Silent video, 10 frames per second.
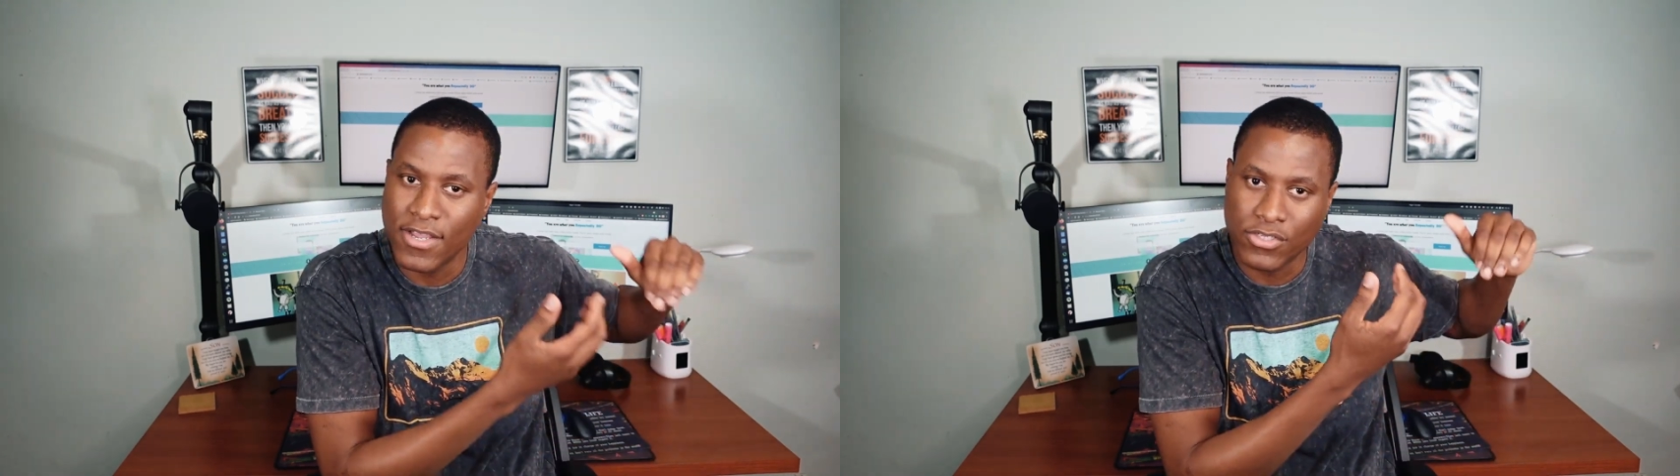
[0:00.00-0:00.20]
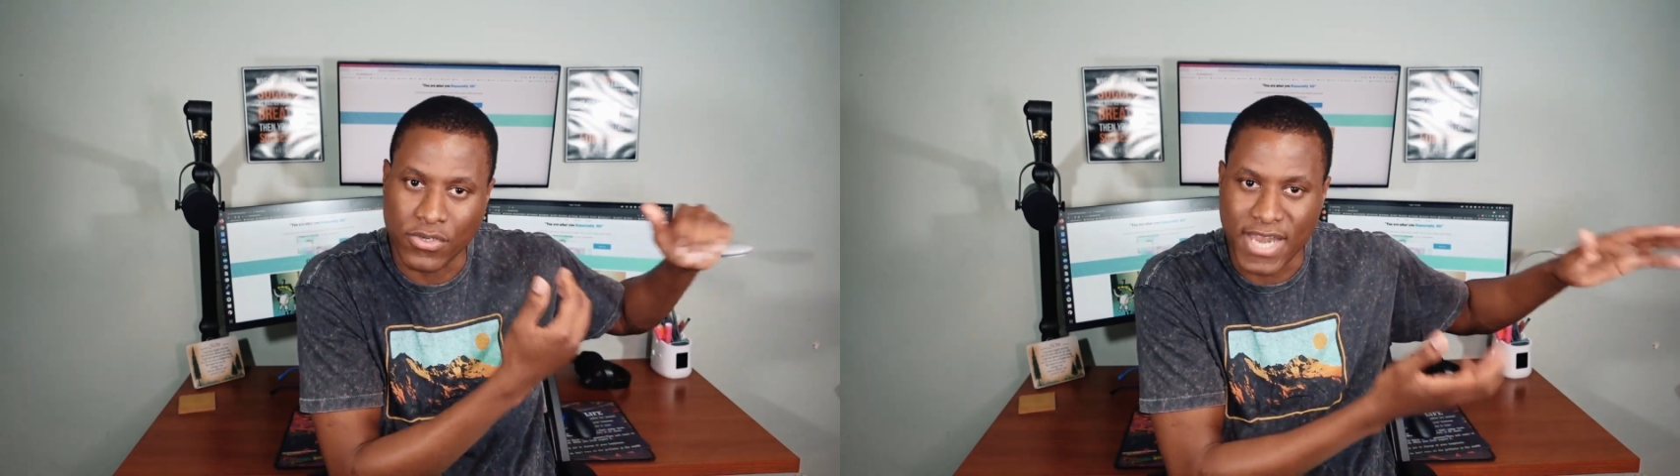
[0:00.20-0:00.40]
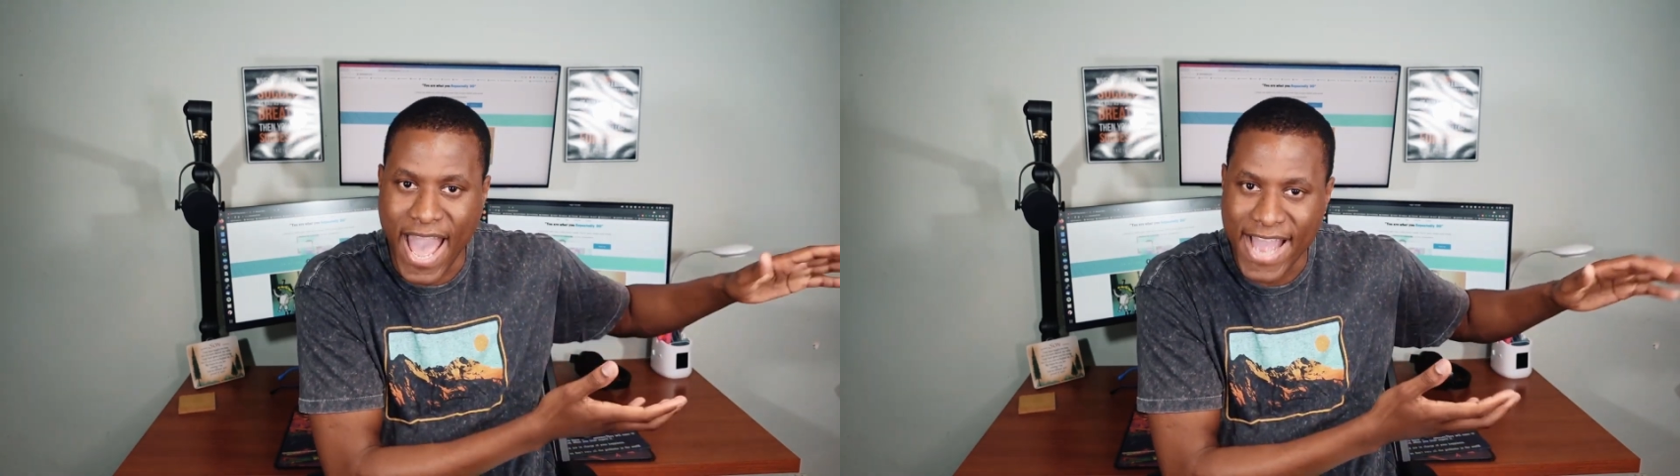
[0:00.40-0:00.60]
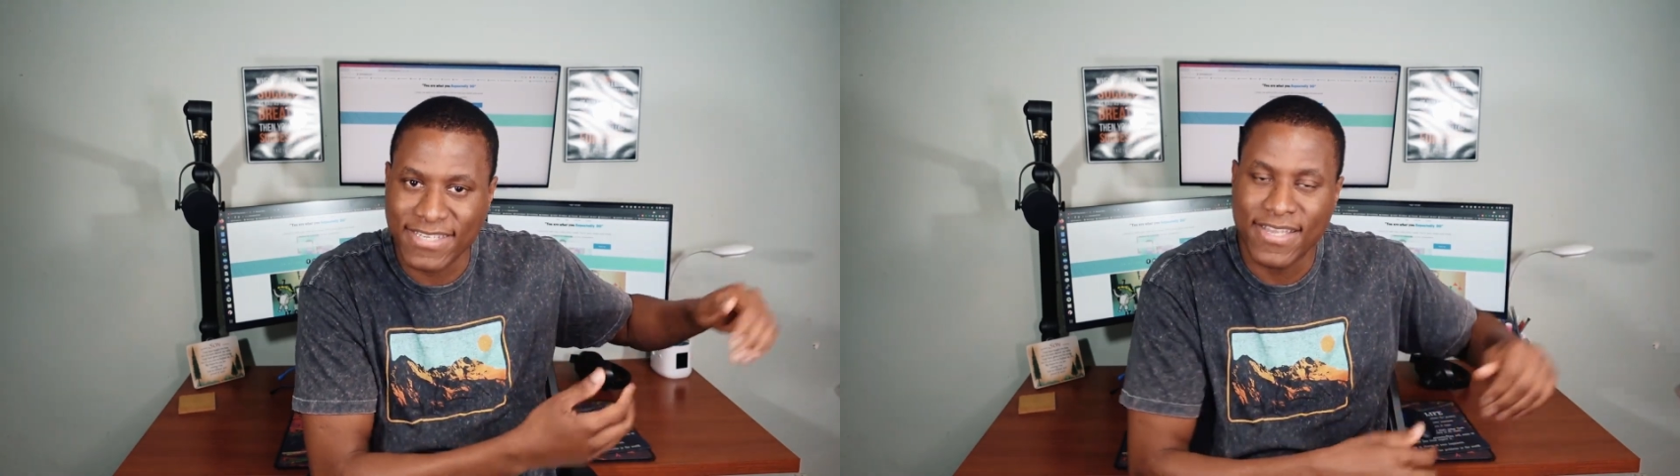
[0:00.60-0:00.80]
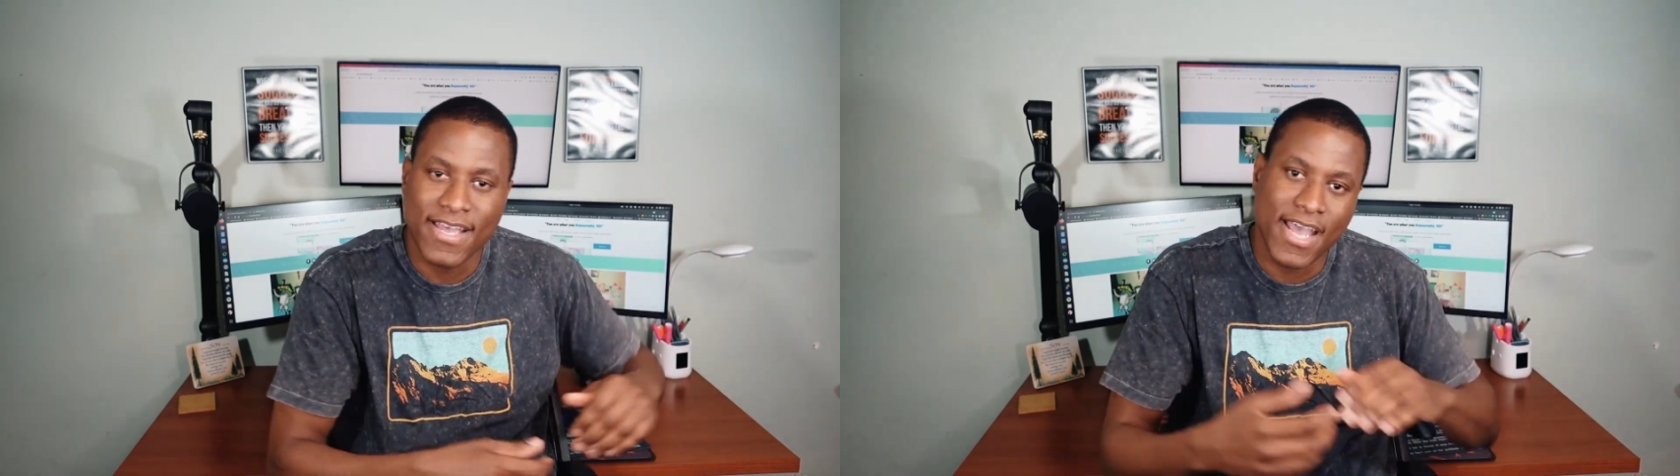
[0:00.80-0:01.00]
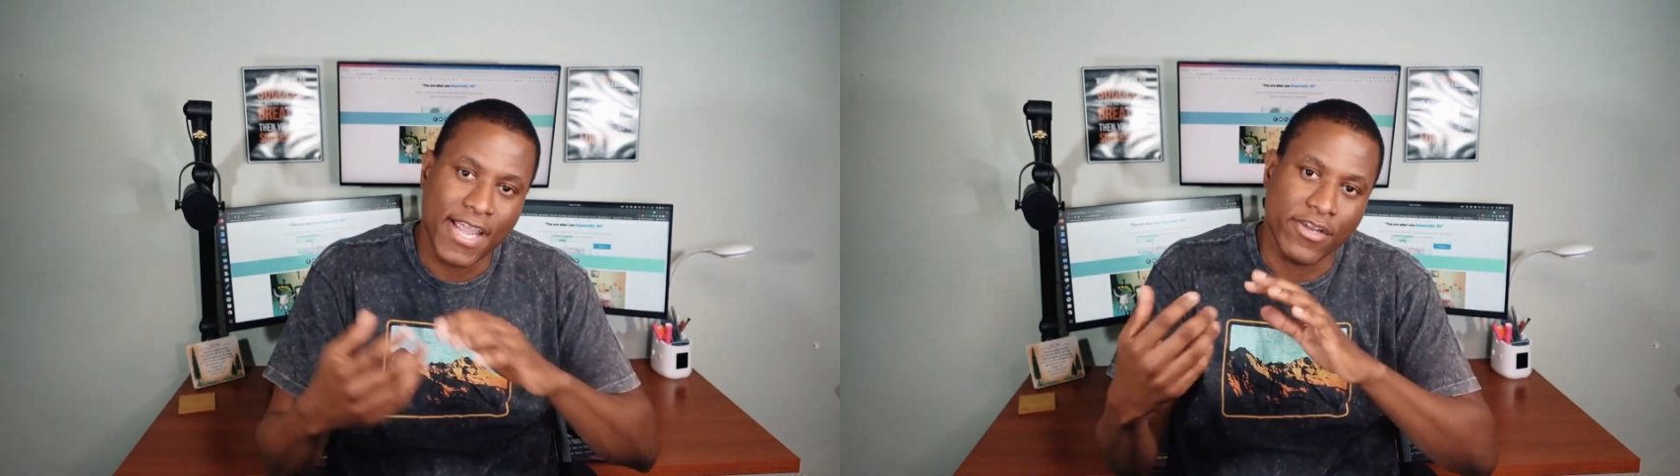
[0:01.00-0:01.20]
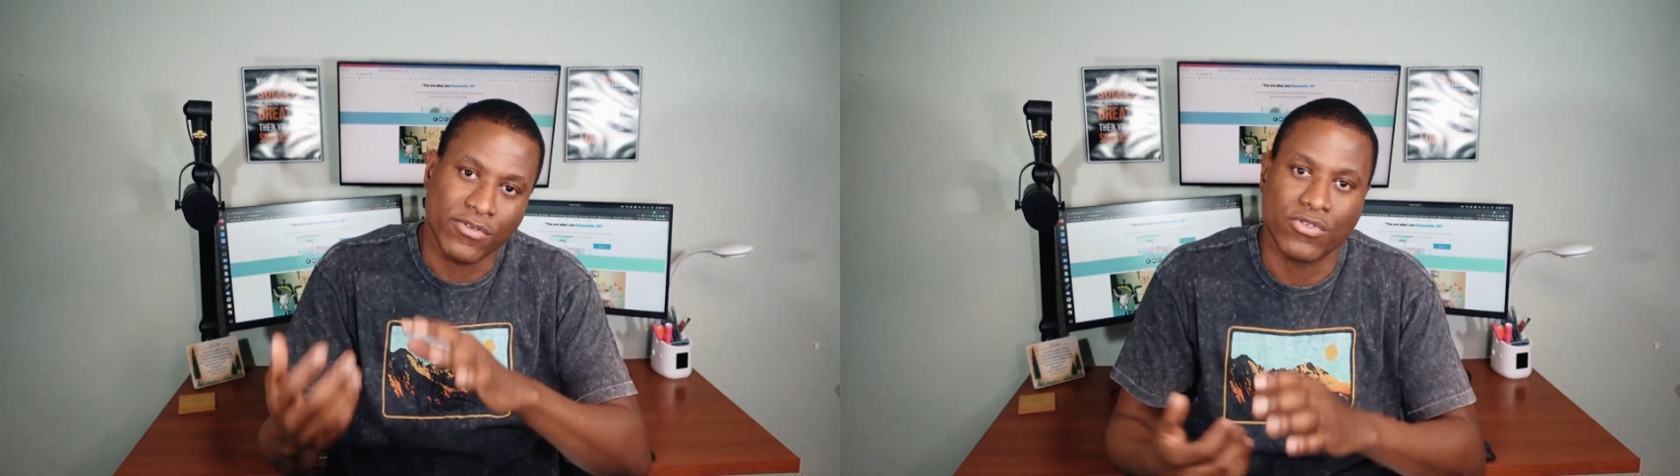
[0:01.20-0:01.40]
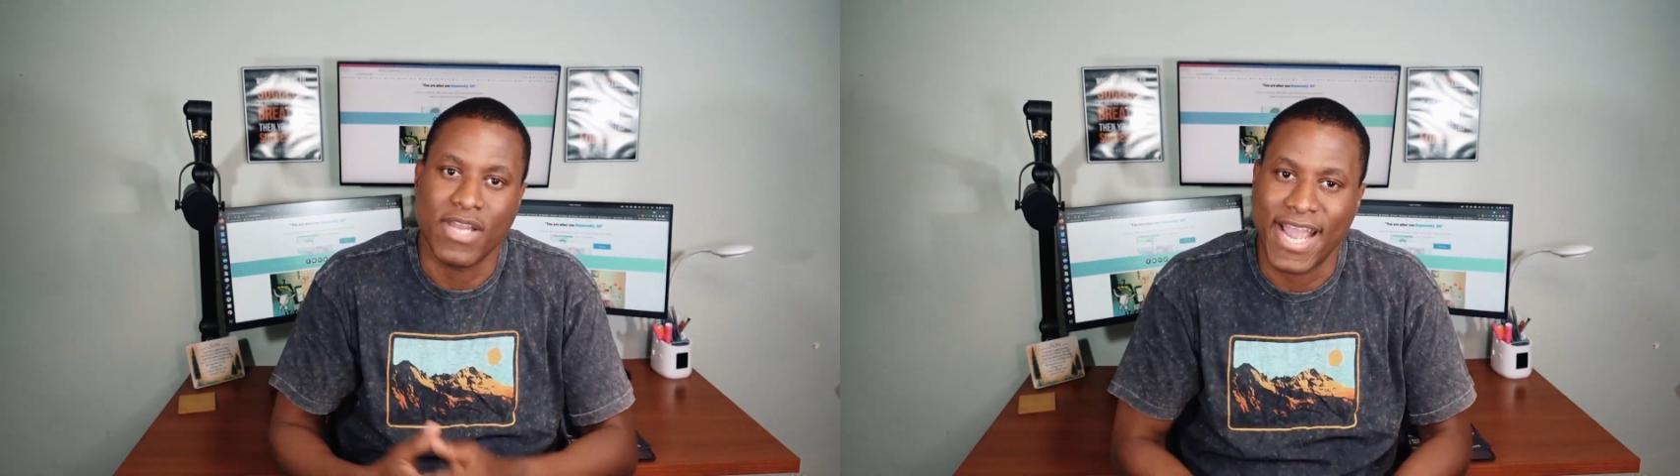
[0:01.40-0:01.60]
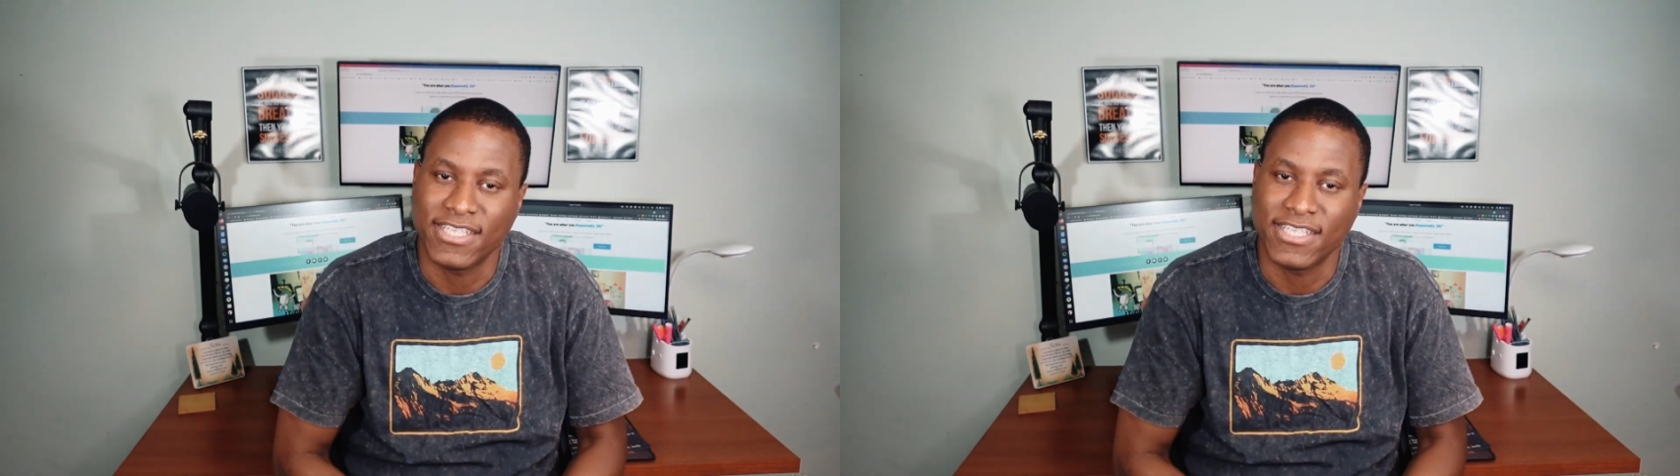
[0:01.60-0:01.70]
So that, and also the